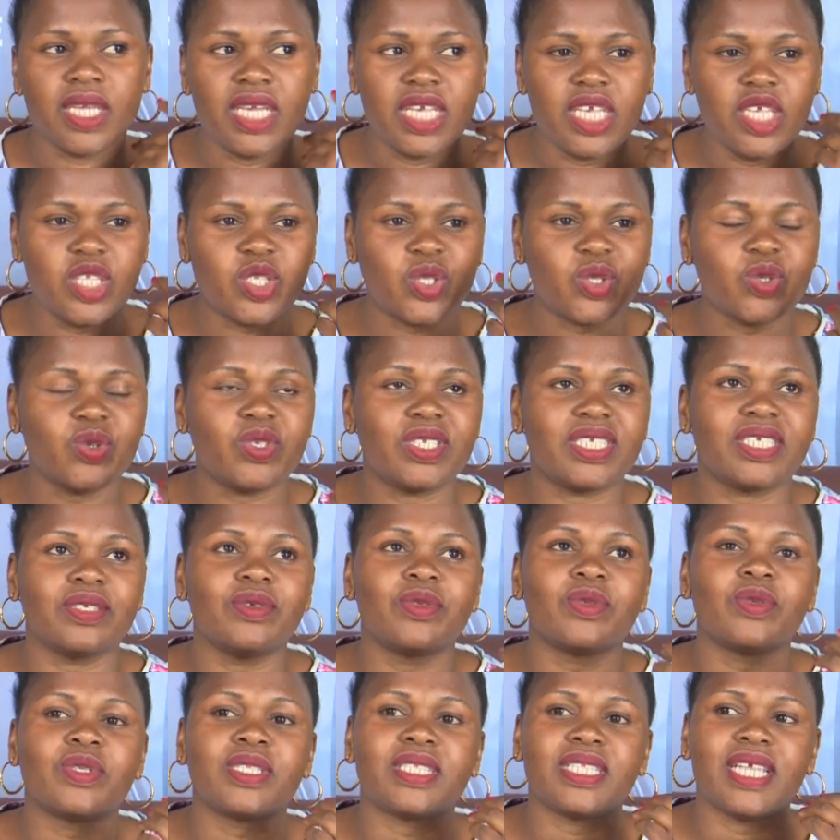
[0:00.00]
is
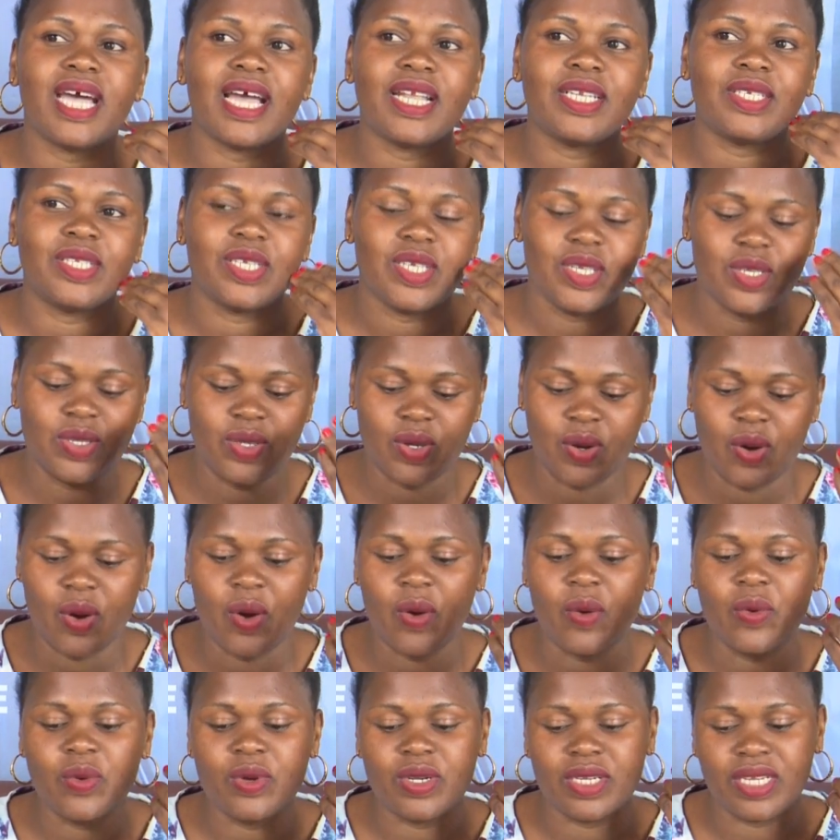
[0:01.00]
to start your
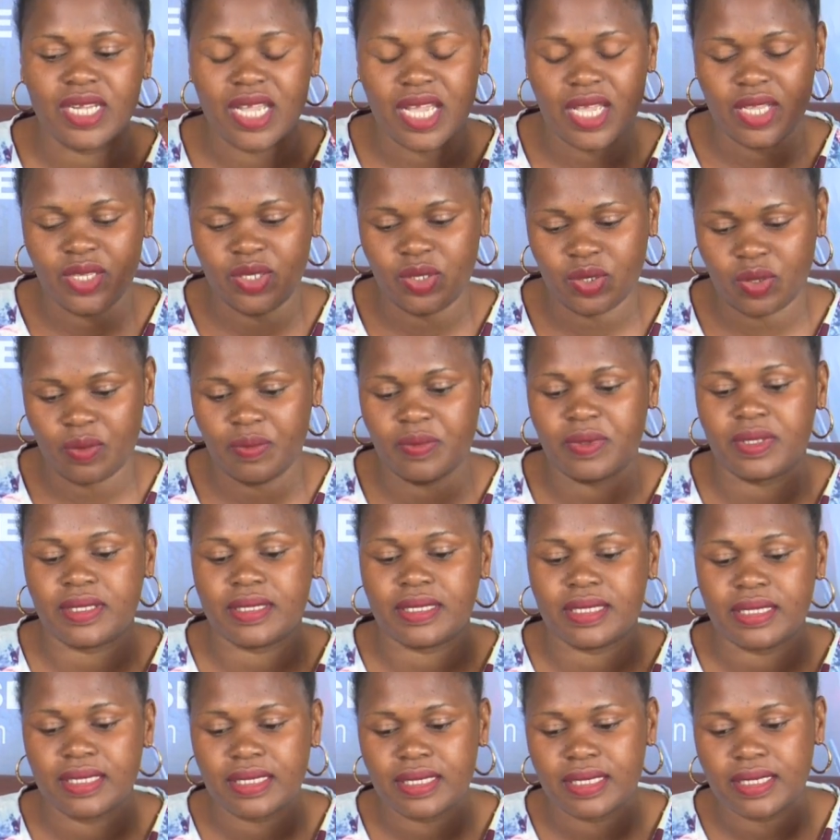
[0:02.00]
own
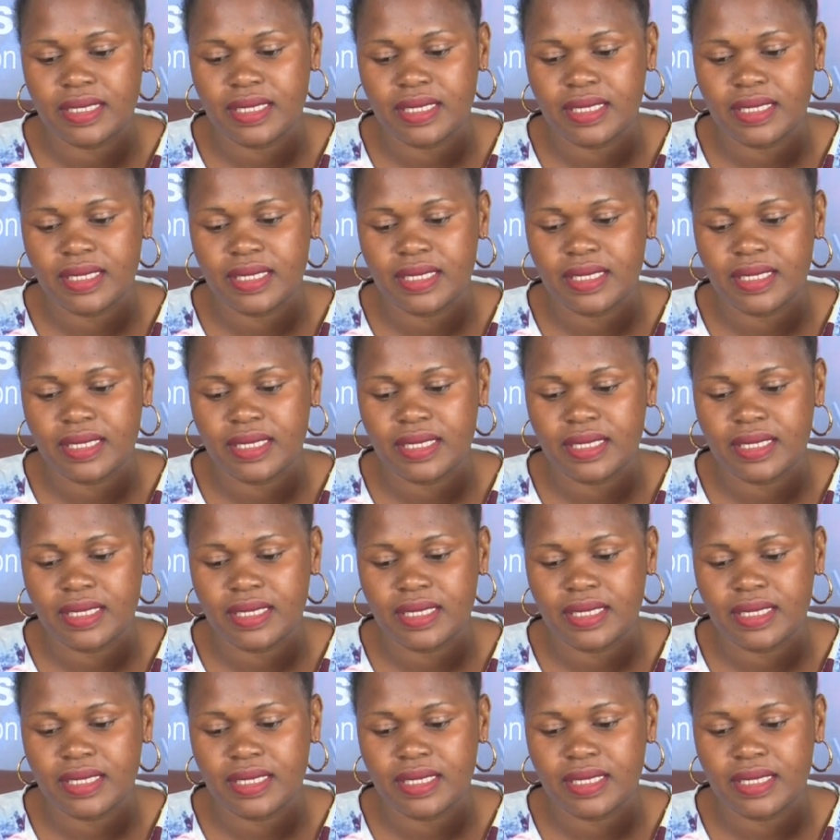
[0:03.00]
jobs.